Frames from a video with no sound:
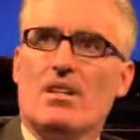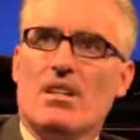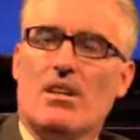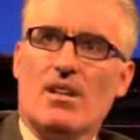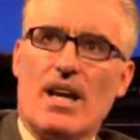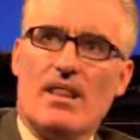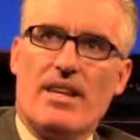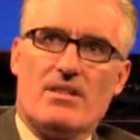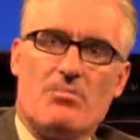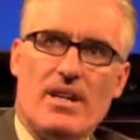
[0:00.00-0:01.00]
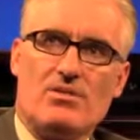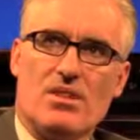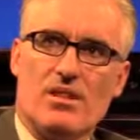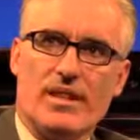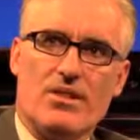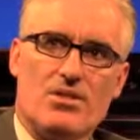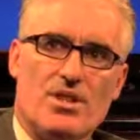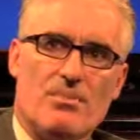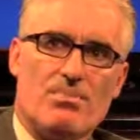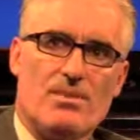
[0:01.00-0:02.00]
You know, a lot of that's based on
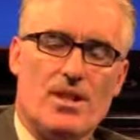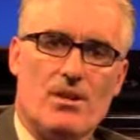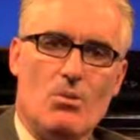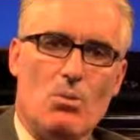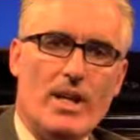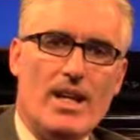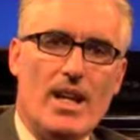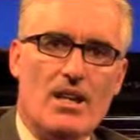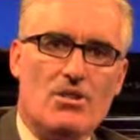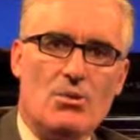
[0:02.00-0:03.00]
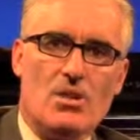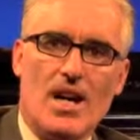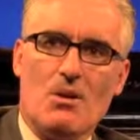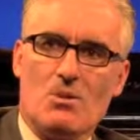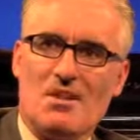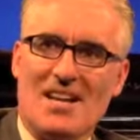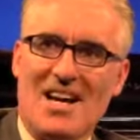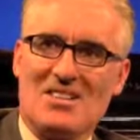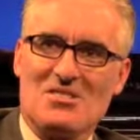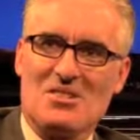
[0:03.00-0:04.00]
leadership. We can't do a lot with the
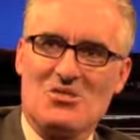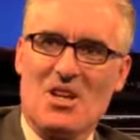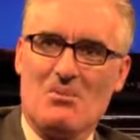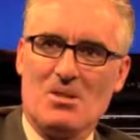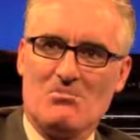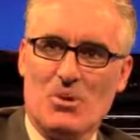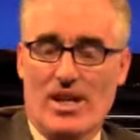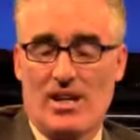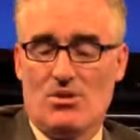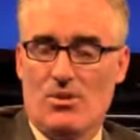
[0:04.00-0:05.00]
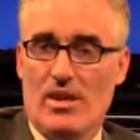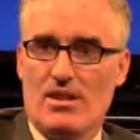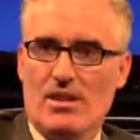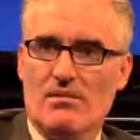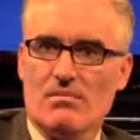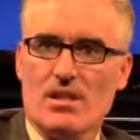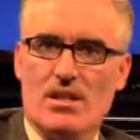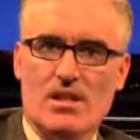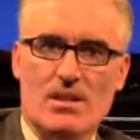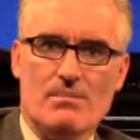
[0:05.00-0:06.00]
guys in the summer. We can't do anything.
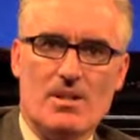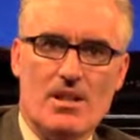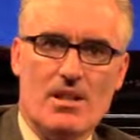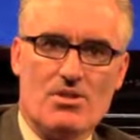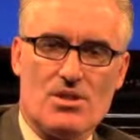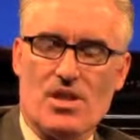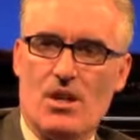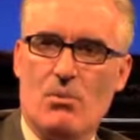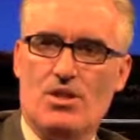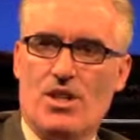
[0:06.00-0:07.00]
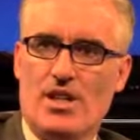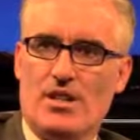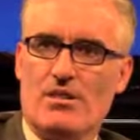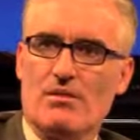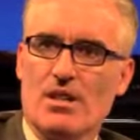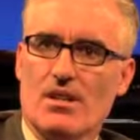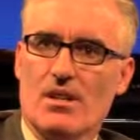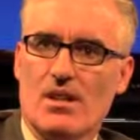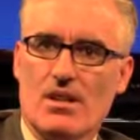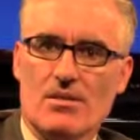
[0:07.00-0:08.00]
It's just kind of what you hear.
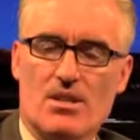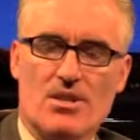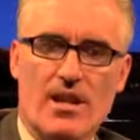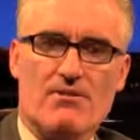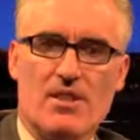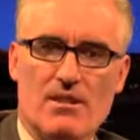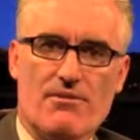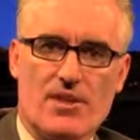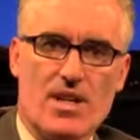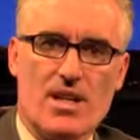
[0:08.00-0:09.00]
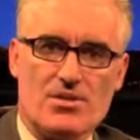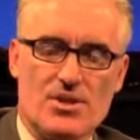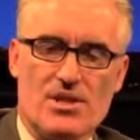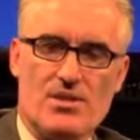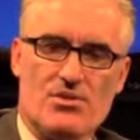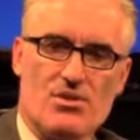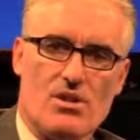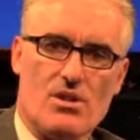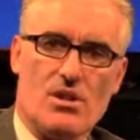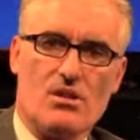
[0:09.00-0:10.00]
The tough thing for us is
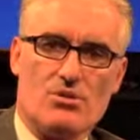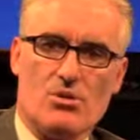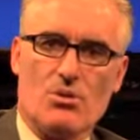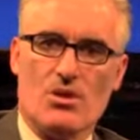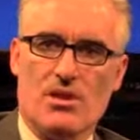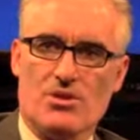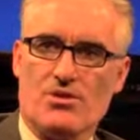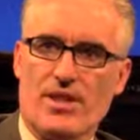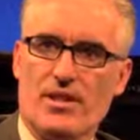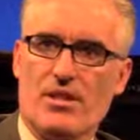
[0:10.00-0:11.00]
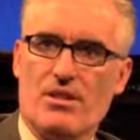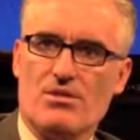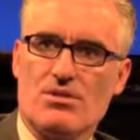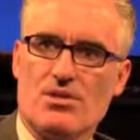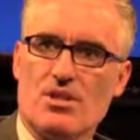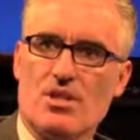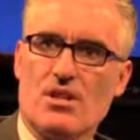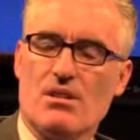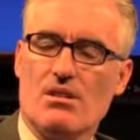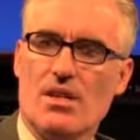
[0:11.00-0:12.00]
Carl Jordan, our strength coach, took
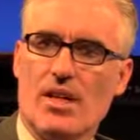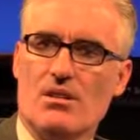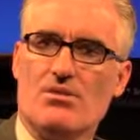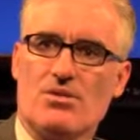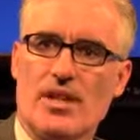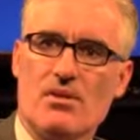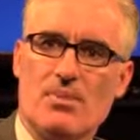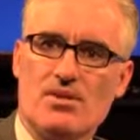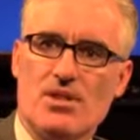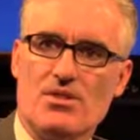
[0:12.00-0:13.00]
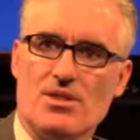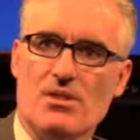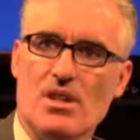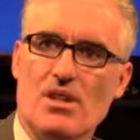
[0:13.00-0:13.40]
the head strength position